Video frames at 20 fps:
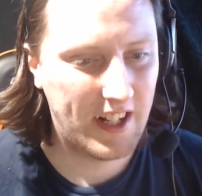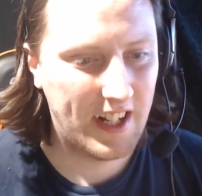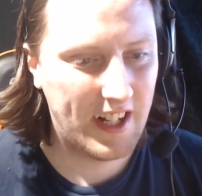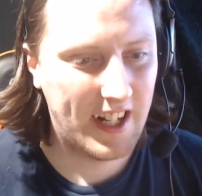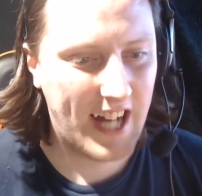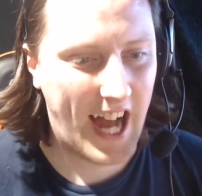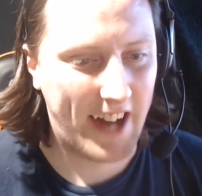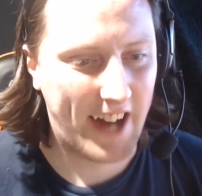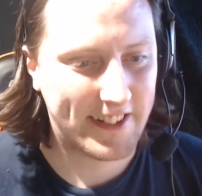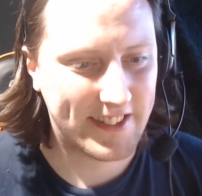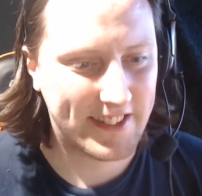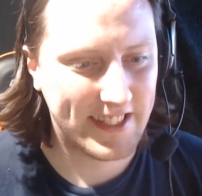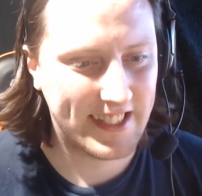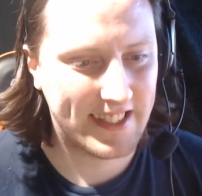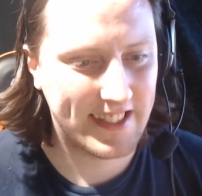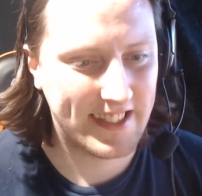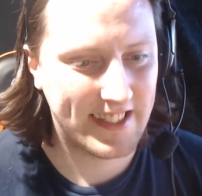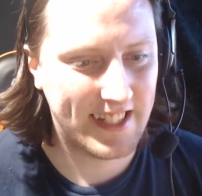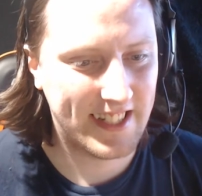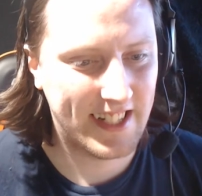After eating
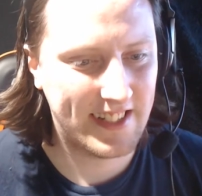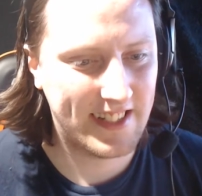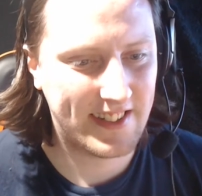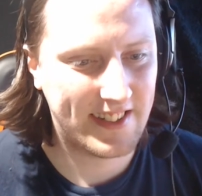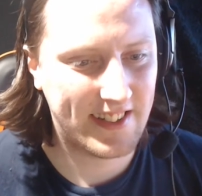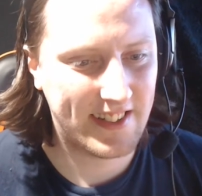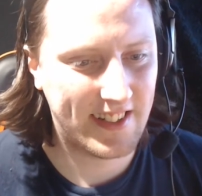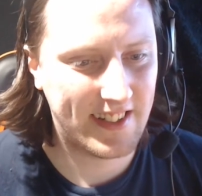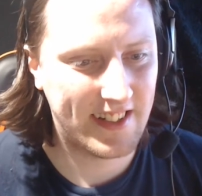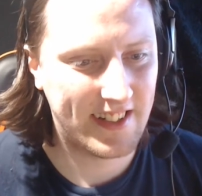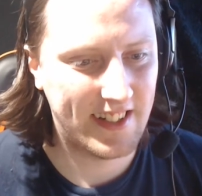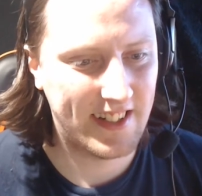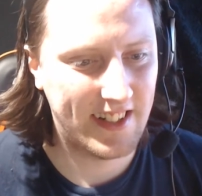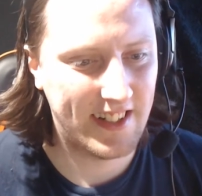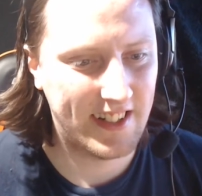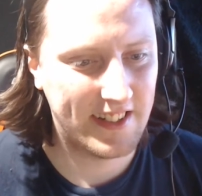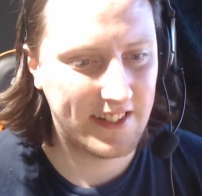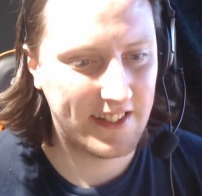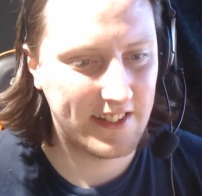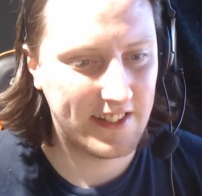this,
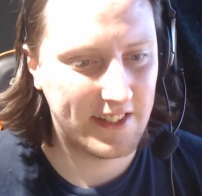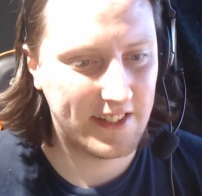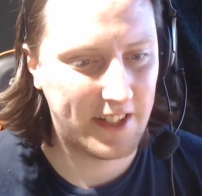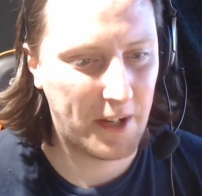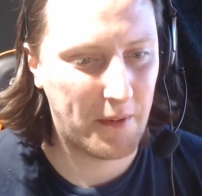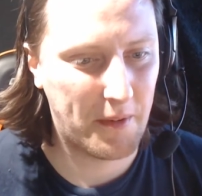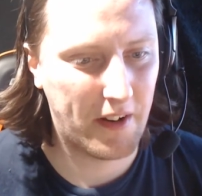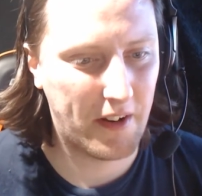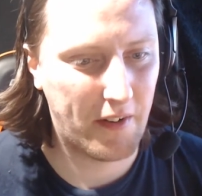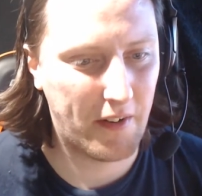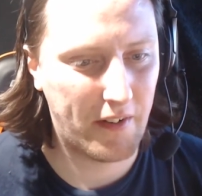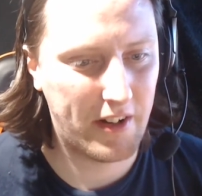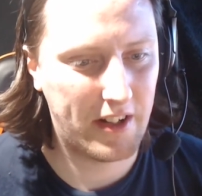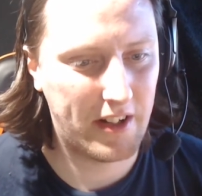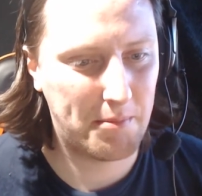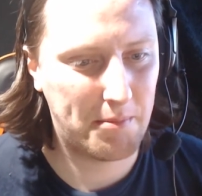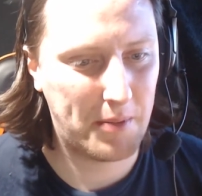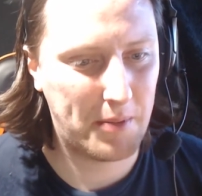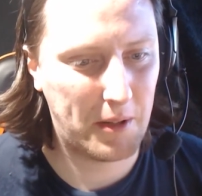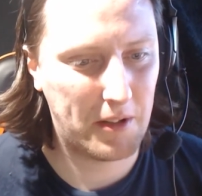do you want a real
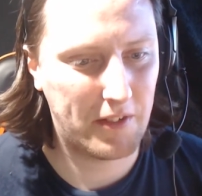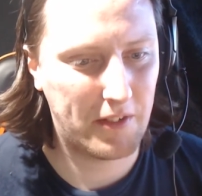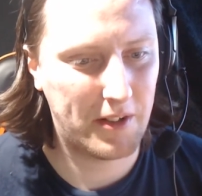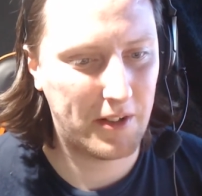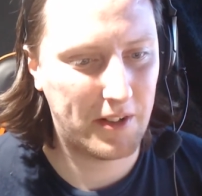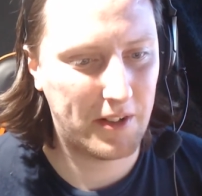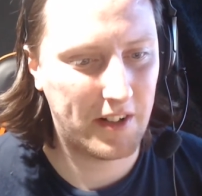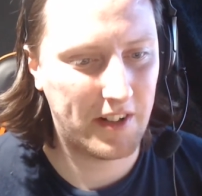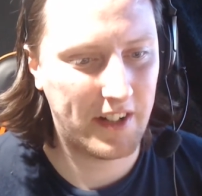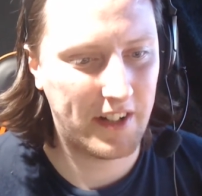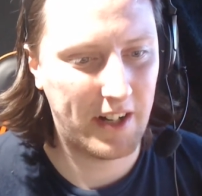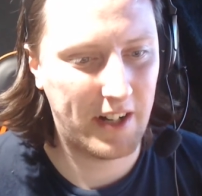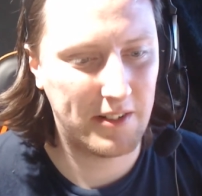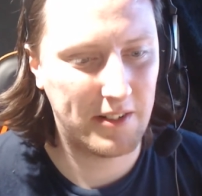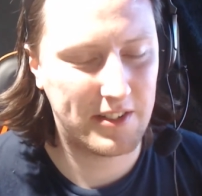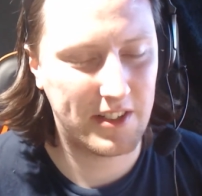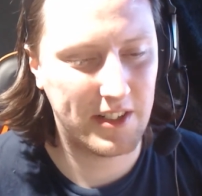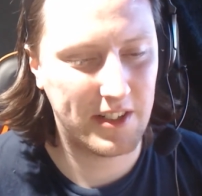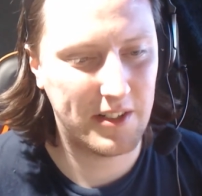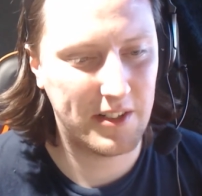bowl of udon now
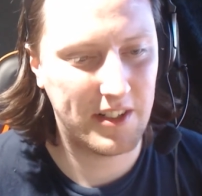too?